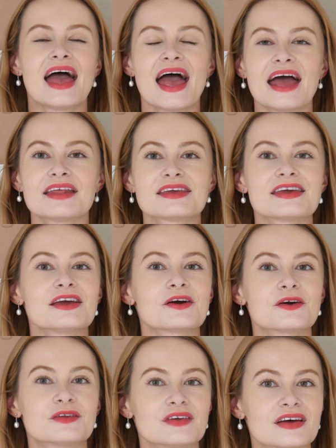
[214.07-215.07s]
And
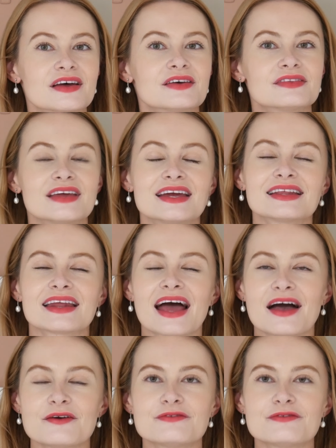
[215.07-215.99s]
here, the thing that I